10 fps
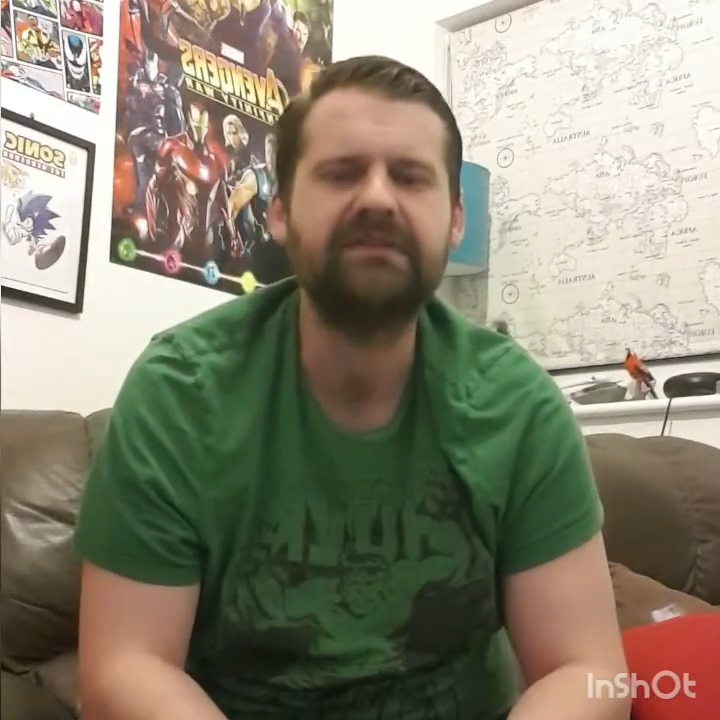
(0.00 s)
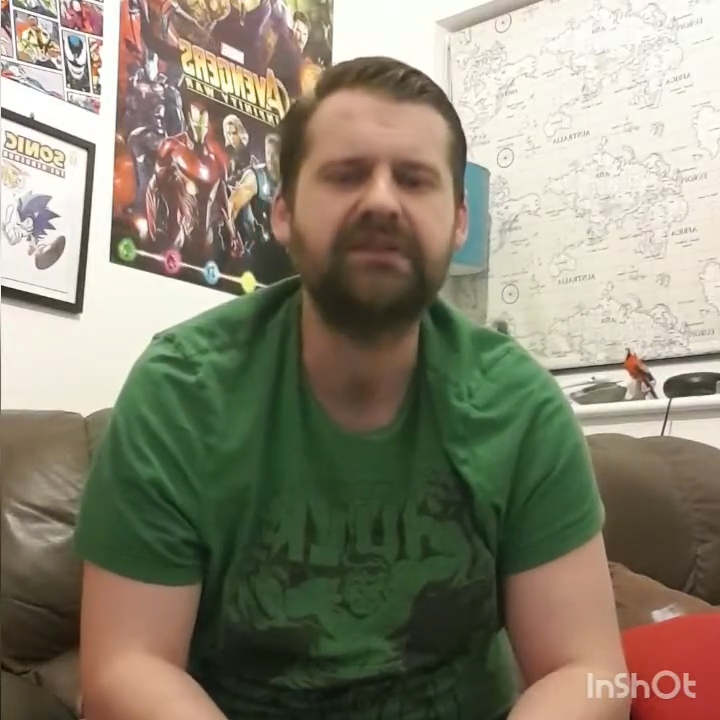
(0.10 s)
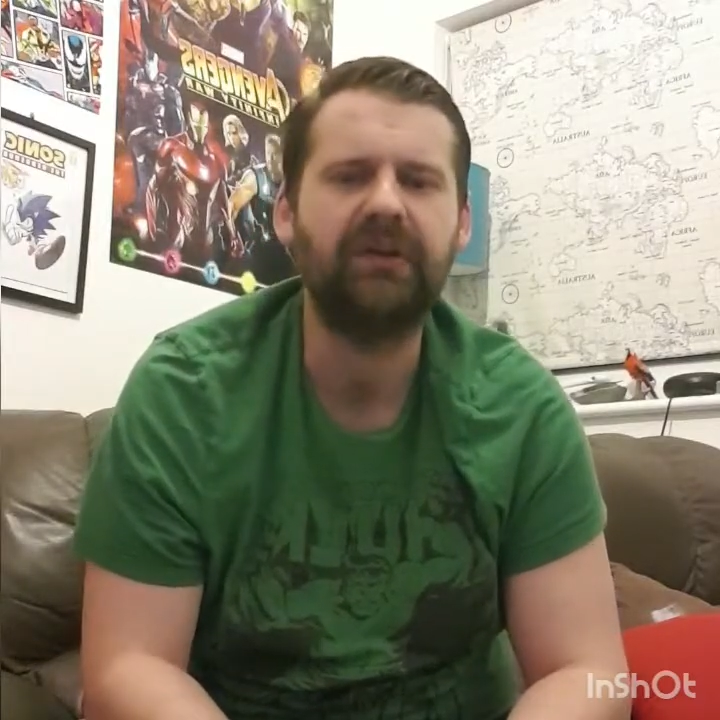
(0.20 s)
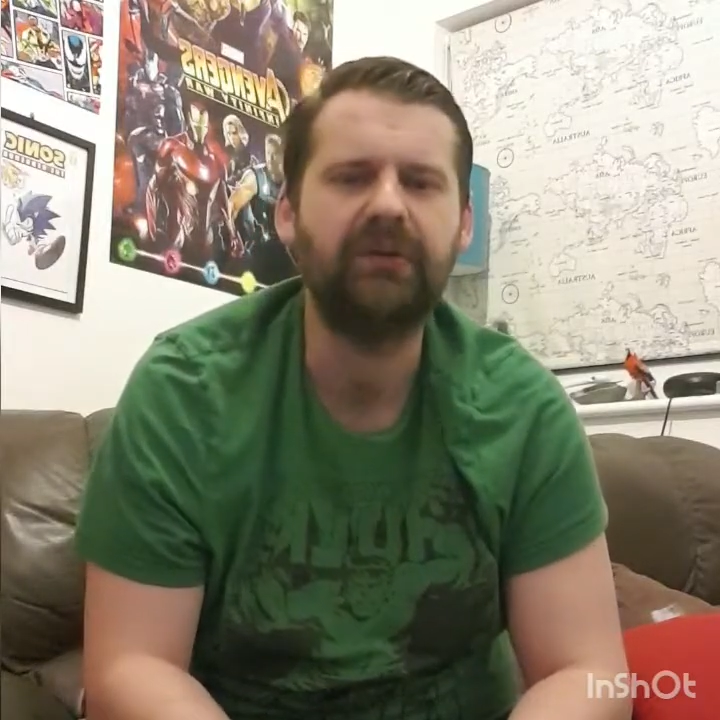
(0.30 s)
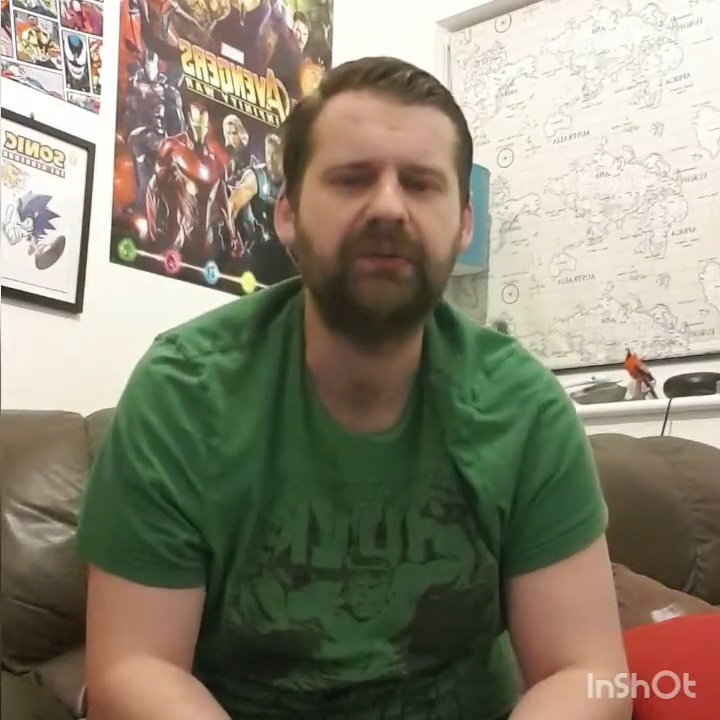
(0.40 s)

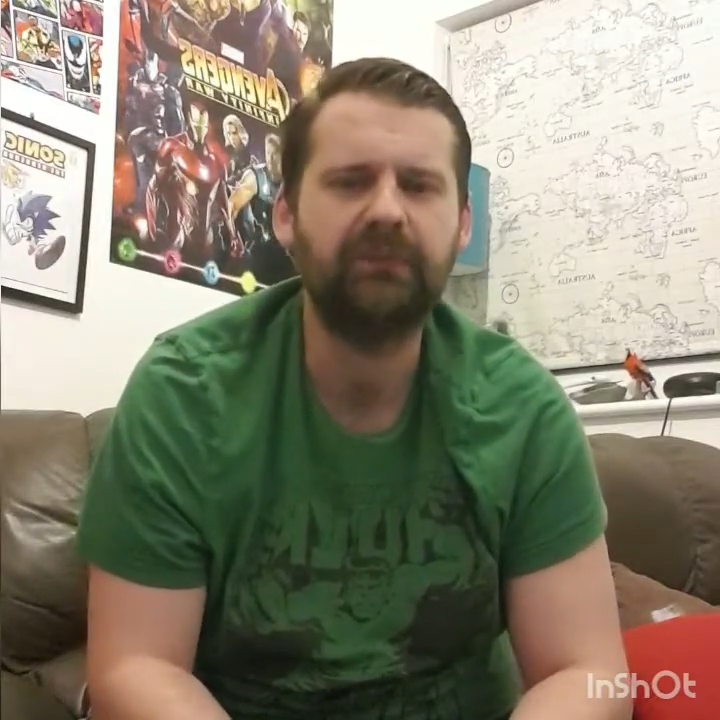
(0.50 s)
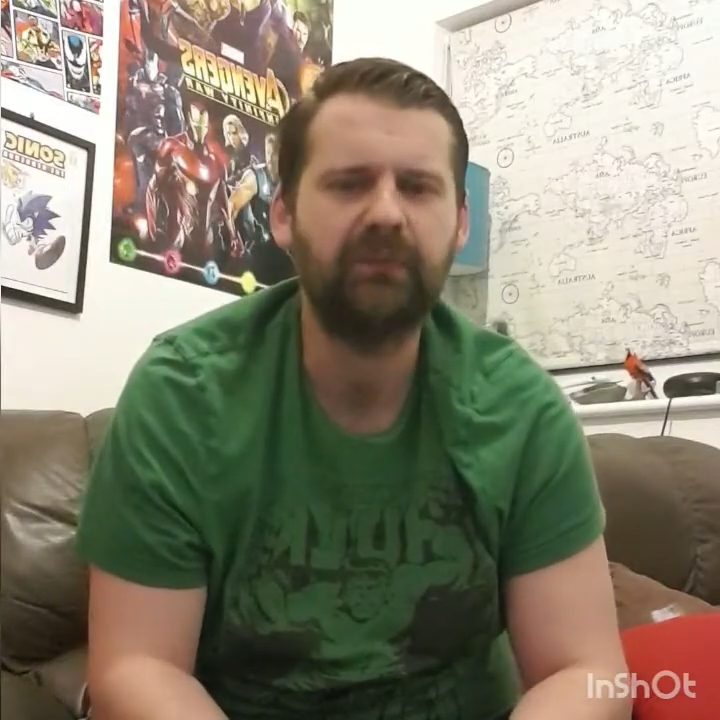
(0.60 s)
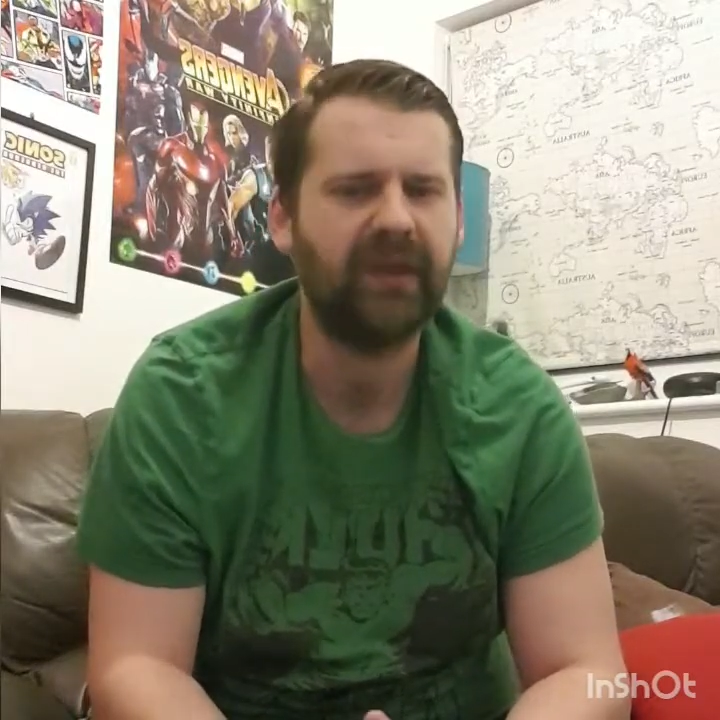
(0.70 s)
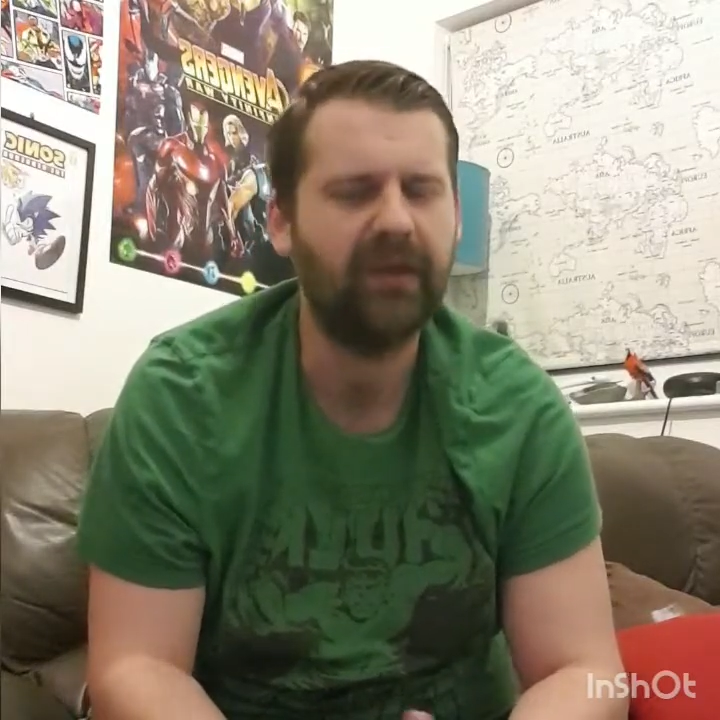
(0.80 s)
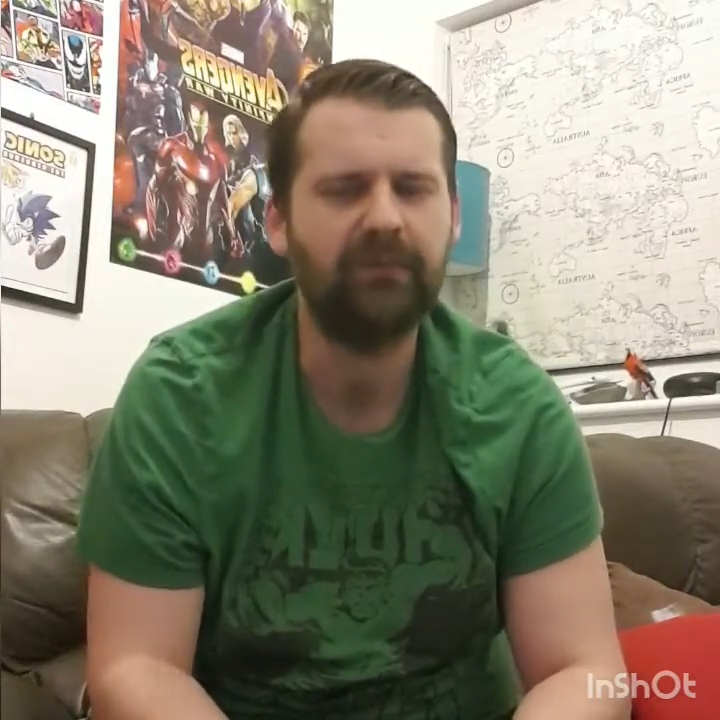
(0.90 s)
So
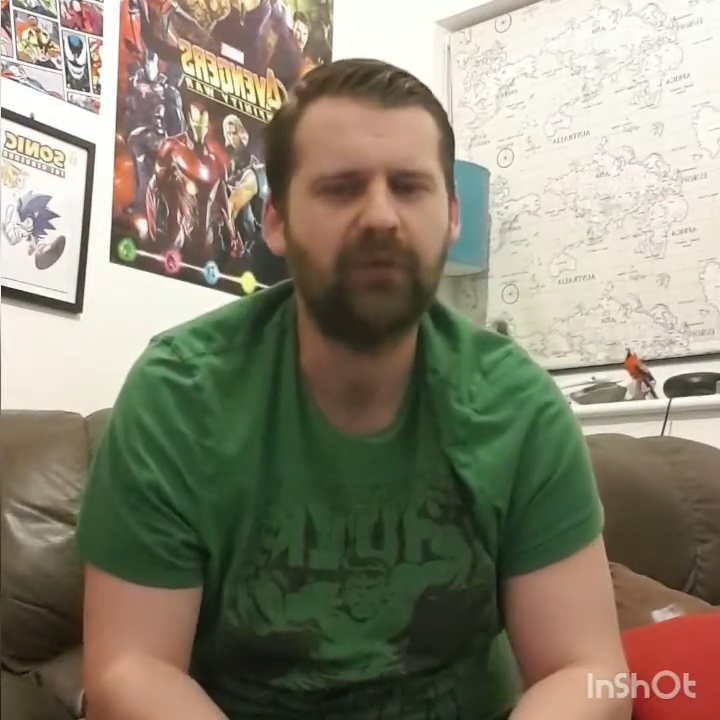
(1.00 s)
yeah,